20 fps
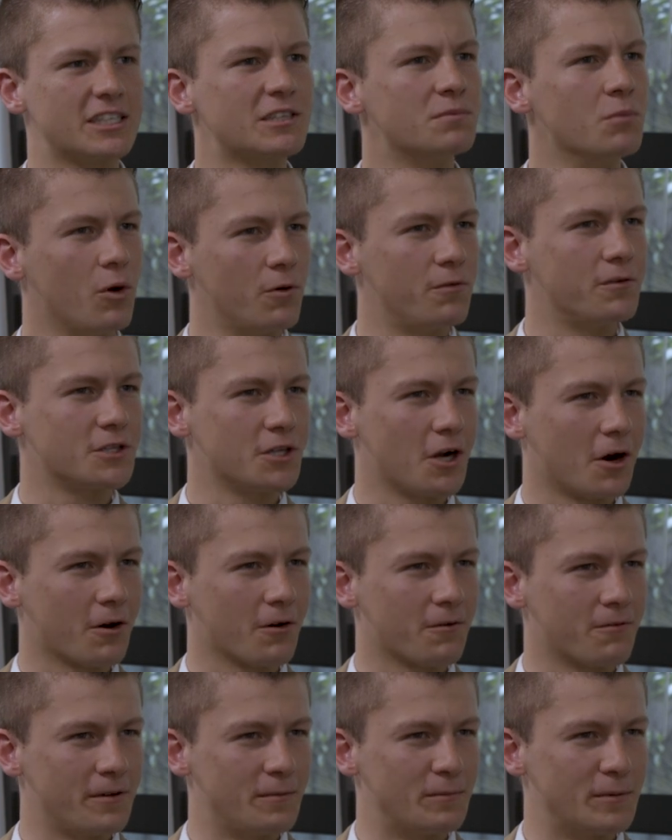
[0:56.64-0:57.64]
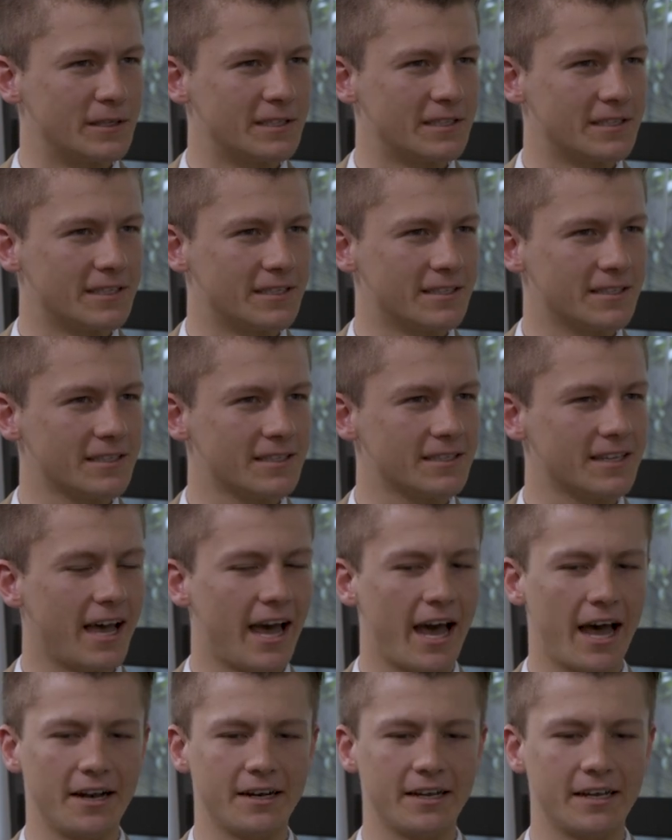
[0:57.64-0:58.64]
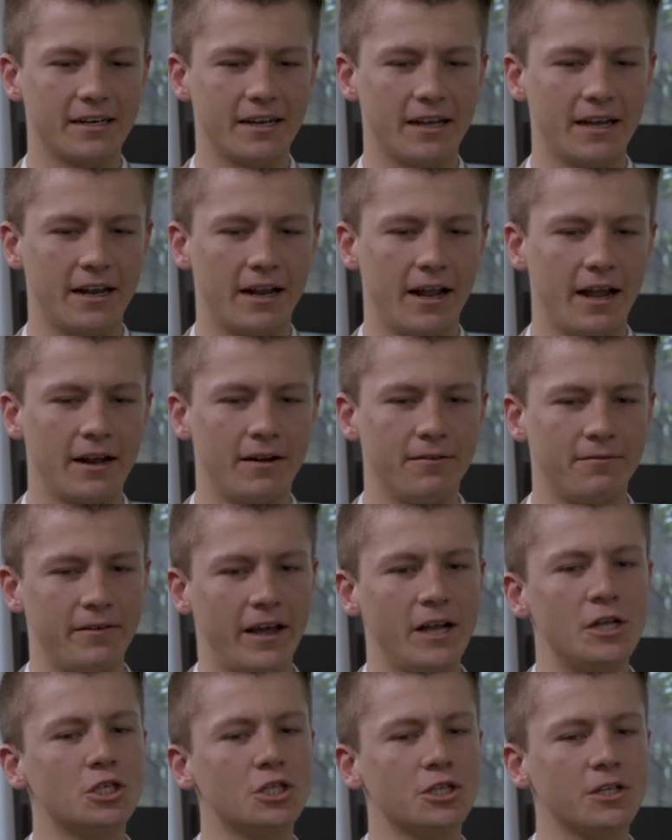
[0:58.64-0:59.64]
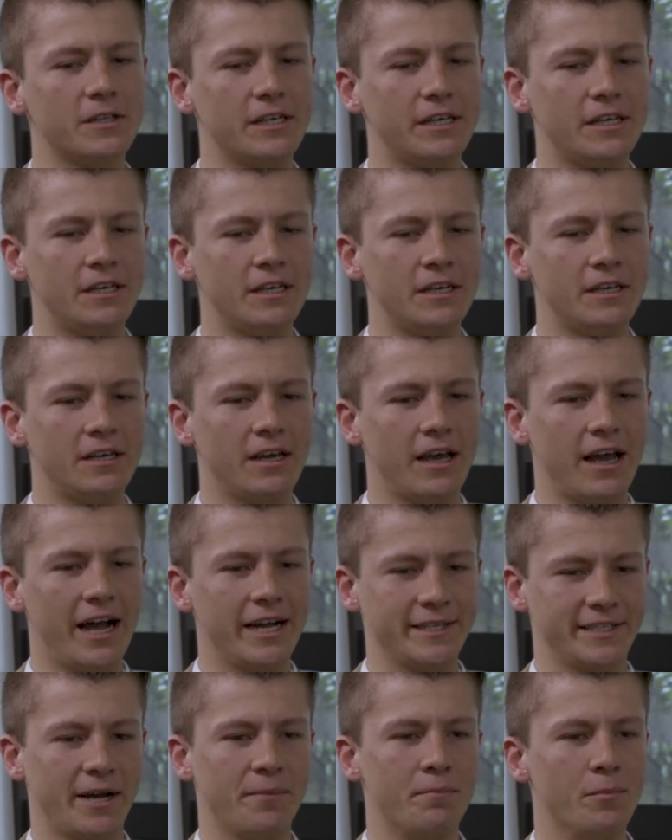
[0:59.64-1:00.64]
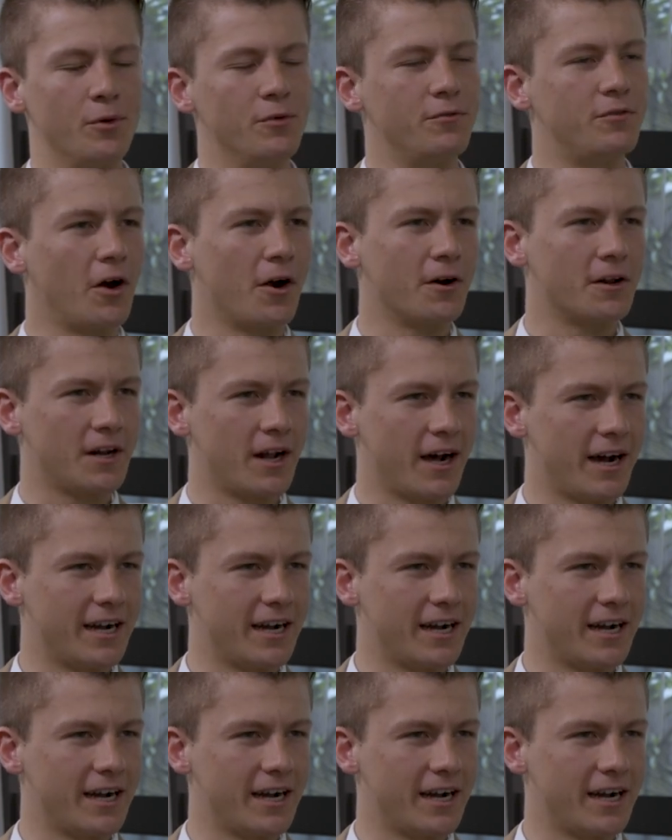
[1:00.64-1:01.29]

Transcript: small photography business. And it eventually, as I moved on in